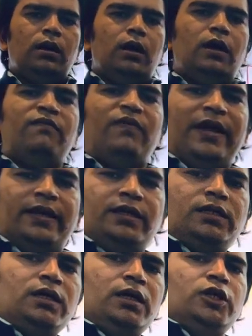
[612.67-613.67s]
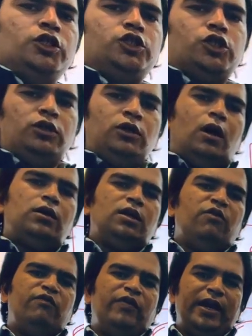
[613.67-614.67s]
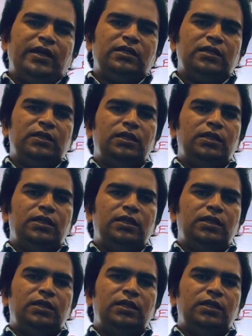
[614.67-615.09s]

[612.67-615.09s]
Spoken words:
event should not affect